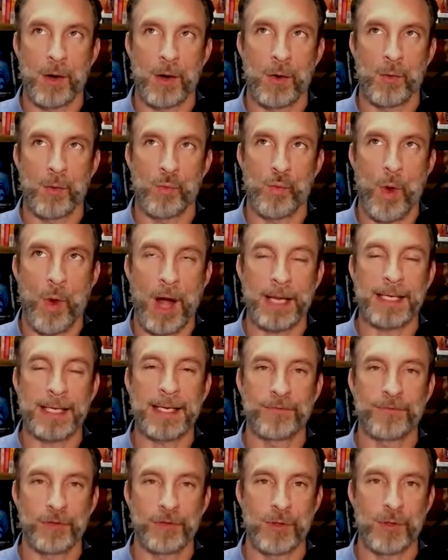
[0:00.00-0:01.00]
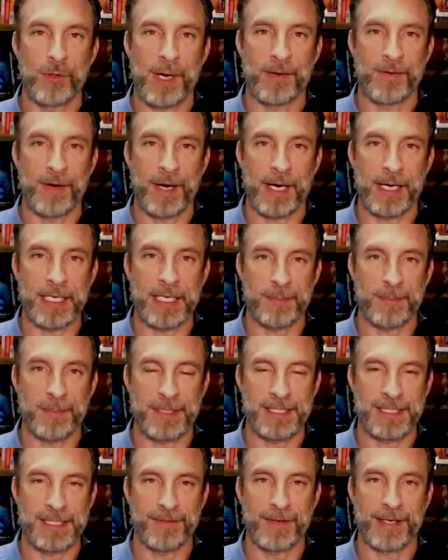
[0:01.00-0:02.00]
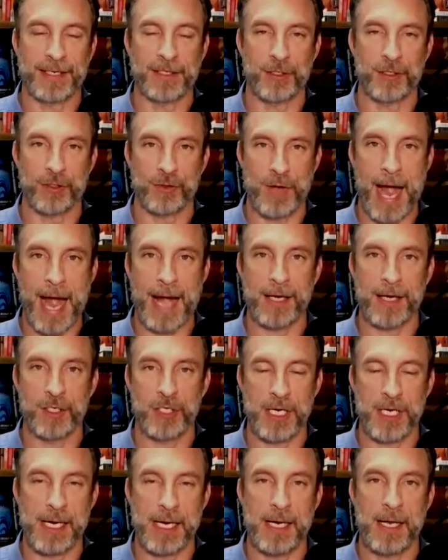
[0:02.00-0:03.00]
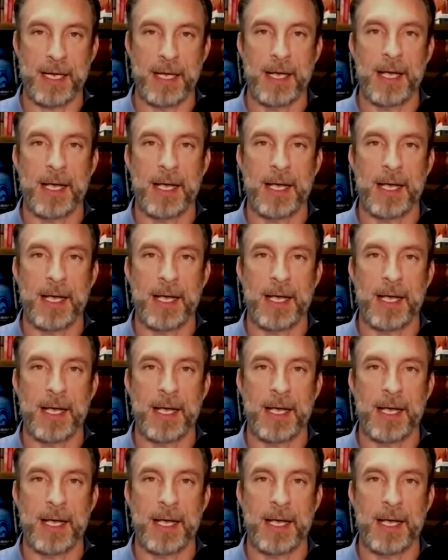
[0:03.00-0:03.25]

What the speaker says: want to give you a very specific strategy